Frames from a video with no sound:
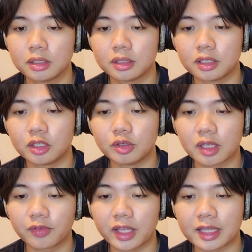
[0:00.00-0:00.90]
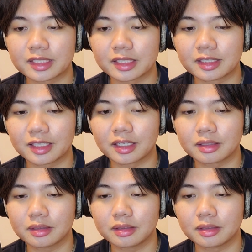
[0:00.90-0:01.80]
They do stuff like this and it's like,
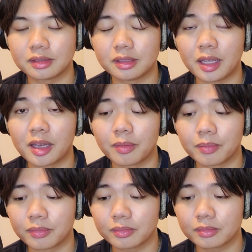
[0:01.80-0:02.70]
damn.